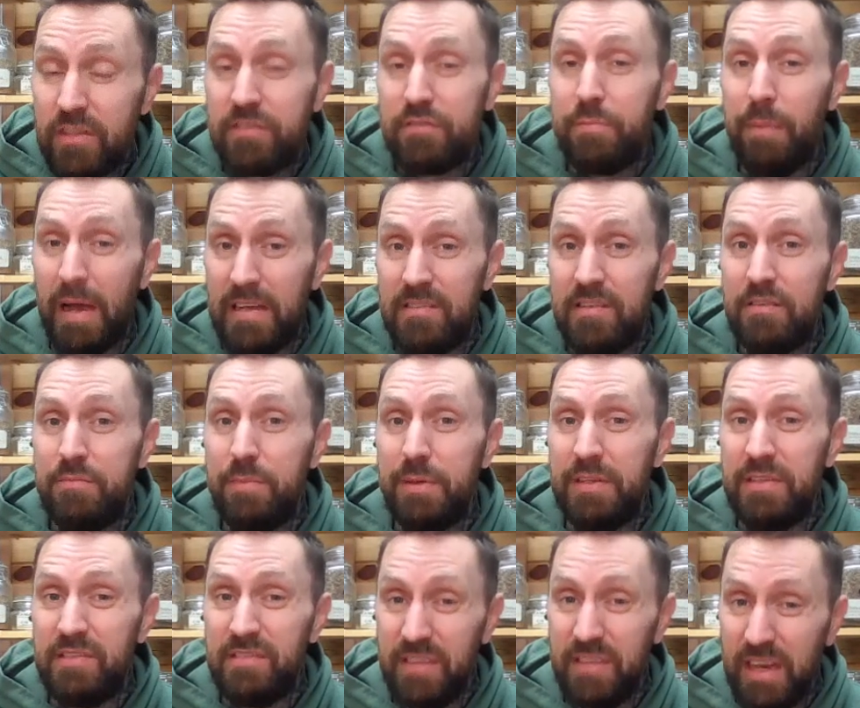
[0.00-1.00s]
spice has
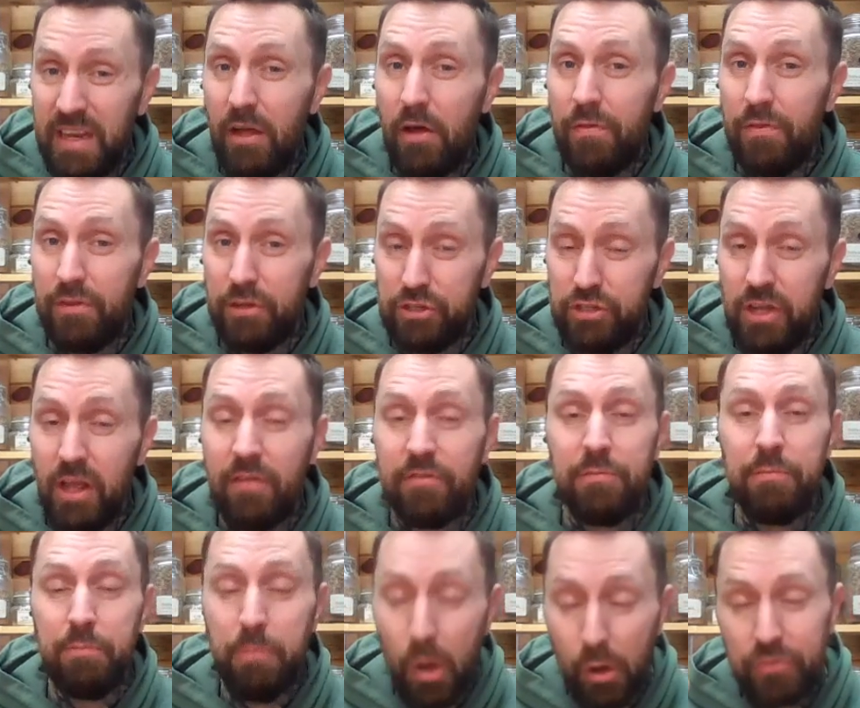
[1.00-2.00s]
been sitting on the shelves.
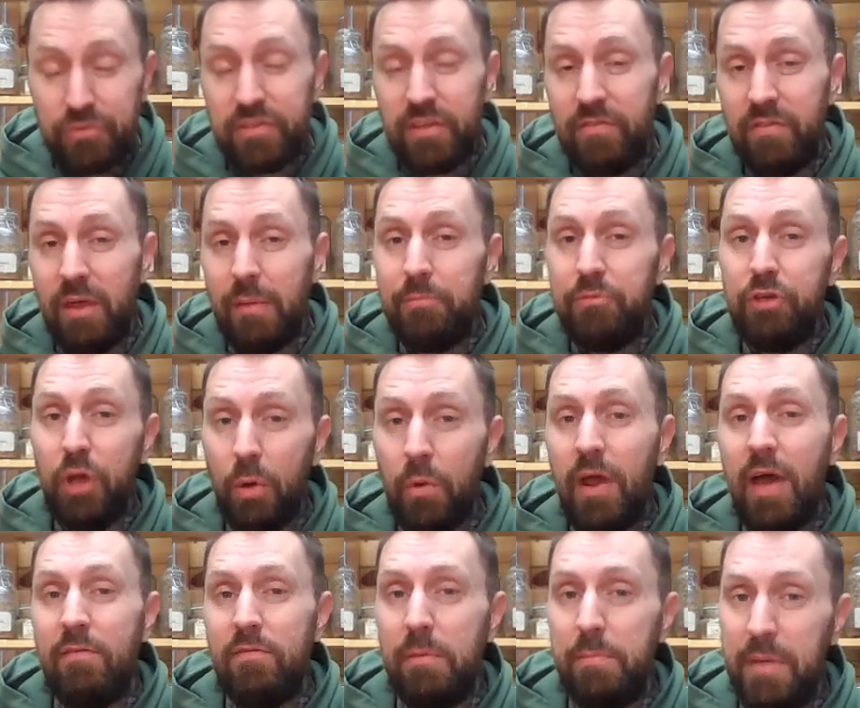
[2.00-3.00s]
Most of them don't
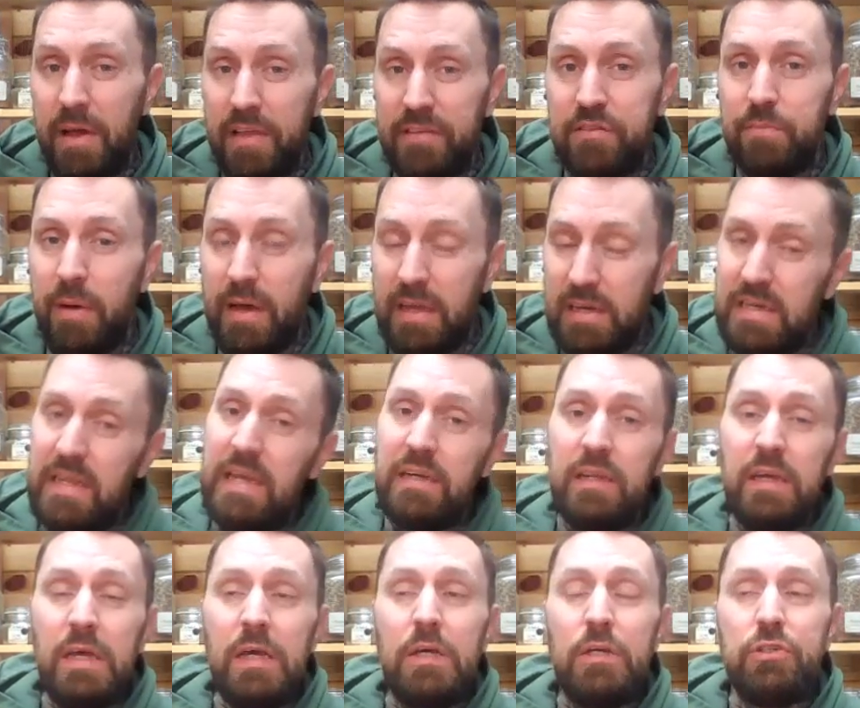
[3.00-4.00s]
have a best by date.
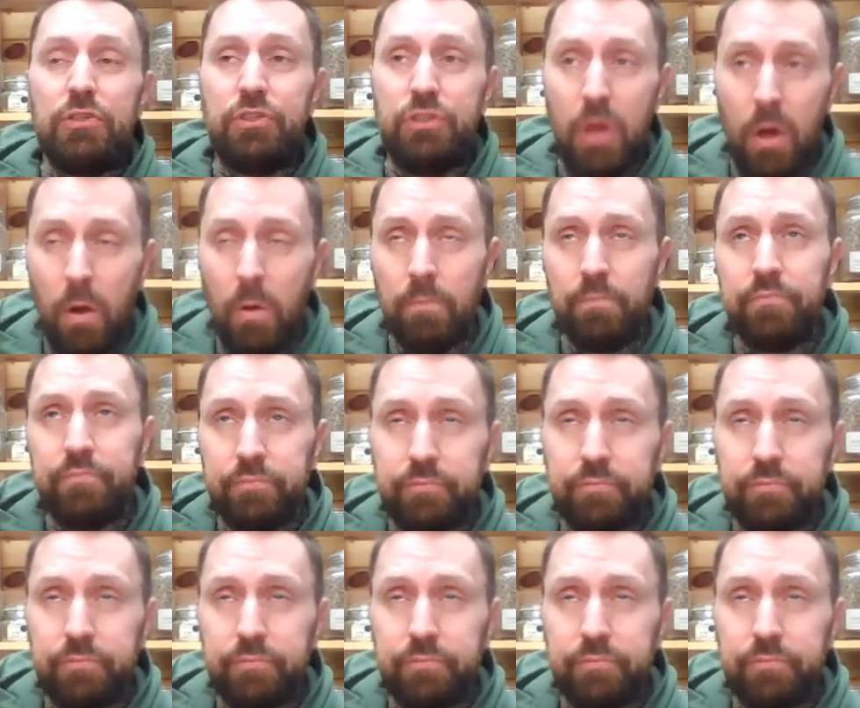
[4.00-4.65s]
So